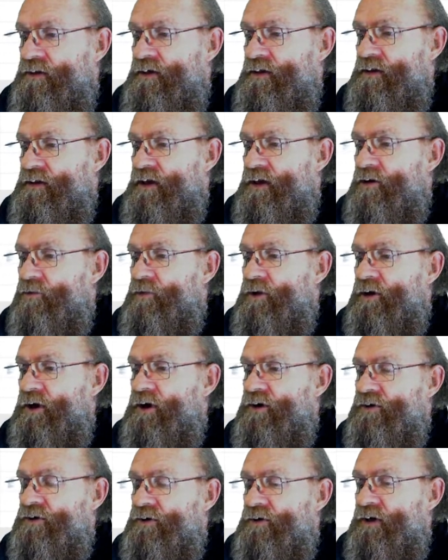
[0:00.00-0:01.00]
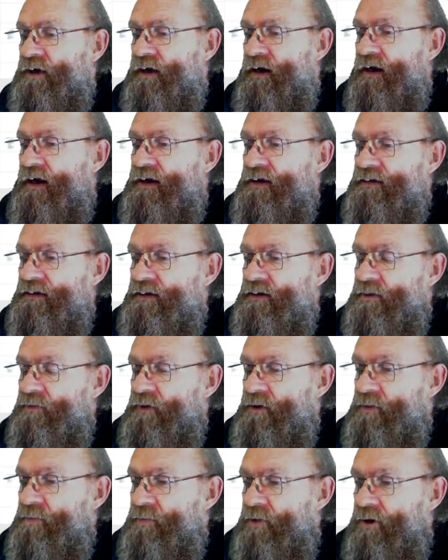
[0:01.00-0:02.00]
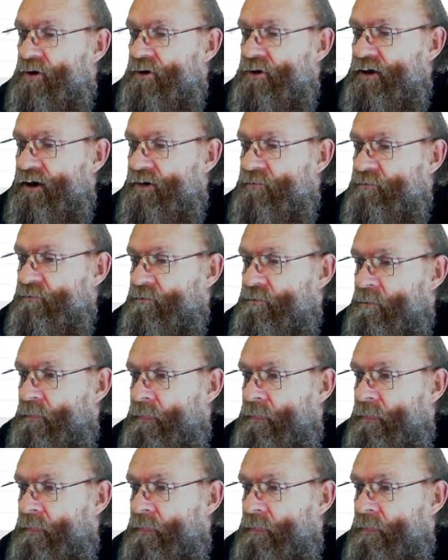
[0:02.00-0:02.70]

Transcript: in there we're going to create an event program.